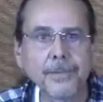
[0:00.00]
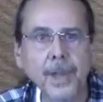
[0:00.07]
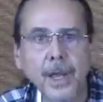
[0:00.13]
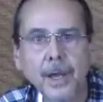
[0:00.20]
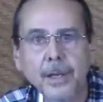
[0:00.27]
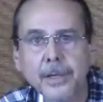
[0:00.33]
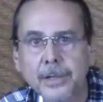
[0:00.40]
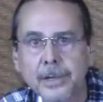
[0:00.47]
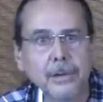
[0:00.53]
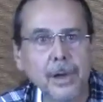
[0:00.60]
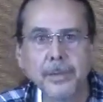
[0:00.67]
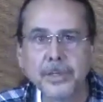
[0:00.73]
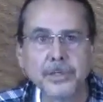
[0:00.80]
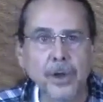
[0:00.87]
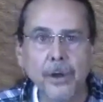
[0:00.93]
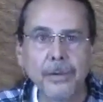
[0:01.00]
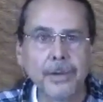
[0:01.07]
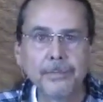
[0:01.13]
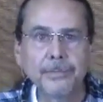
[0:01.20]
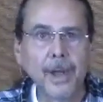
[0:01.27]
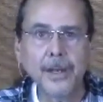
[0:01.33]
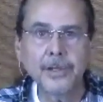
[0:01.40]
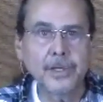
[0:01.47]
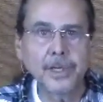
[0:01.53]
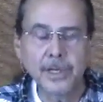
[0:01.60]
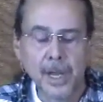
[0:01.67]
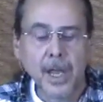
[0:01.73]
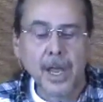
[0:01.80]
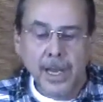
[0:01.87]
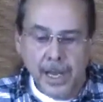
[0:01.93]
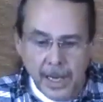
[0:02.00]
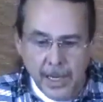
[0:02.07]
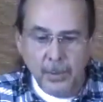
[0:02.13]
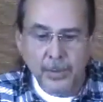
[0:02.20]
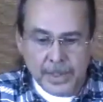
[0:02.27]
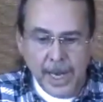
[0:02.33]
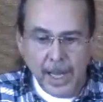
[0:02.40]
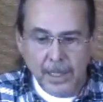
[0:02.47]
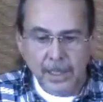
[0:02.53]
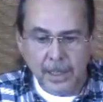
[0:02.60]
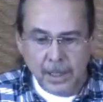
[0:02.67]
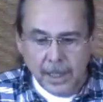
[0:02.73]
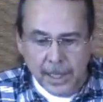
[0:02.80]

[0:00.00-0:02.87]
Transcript: Uh, you know. I mean, sorry. I he, he would tell you.